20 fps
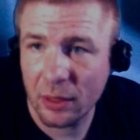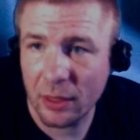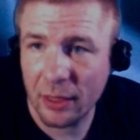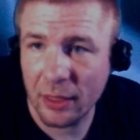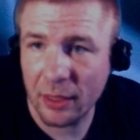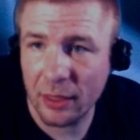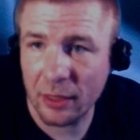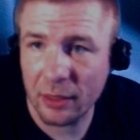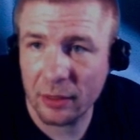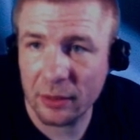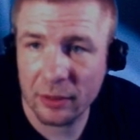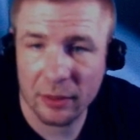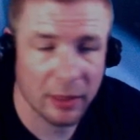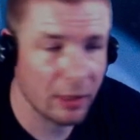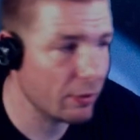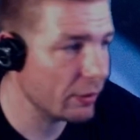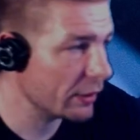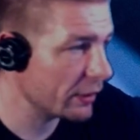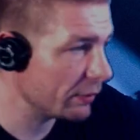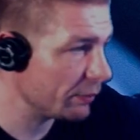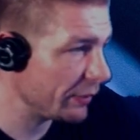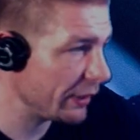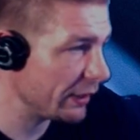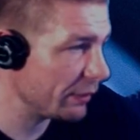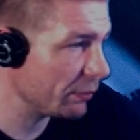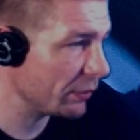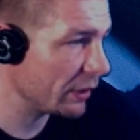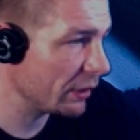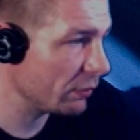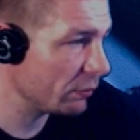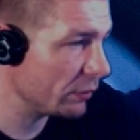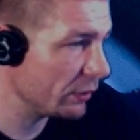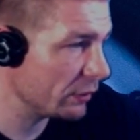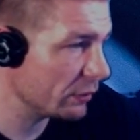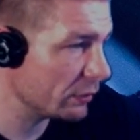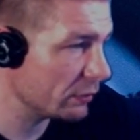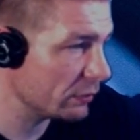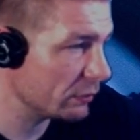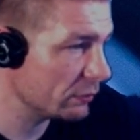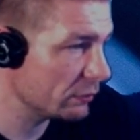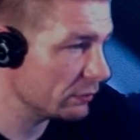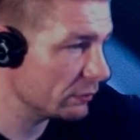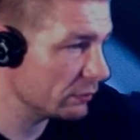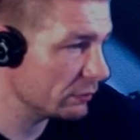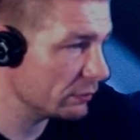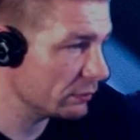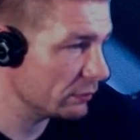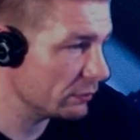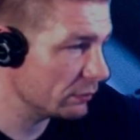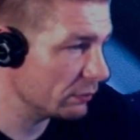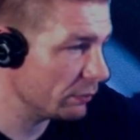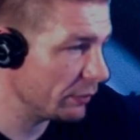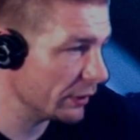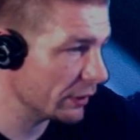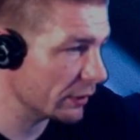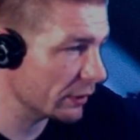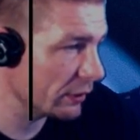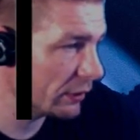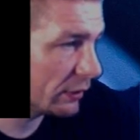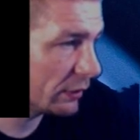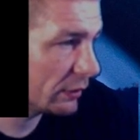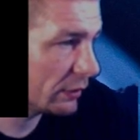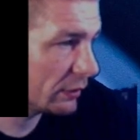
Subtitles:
and now I can make my window bigger.